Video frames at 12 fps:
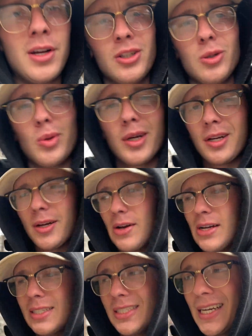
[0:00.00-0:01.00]
So we're gonna go
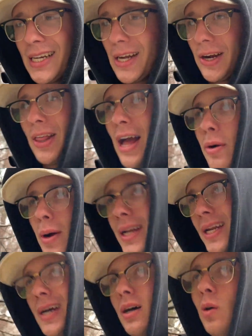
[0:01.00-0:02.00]
ahead and take care of that right
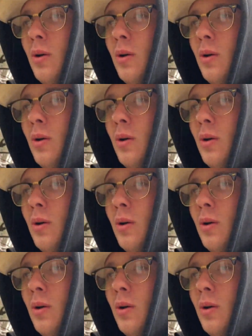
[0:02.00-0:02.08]
now.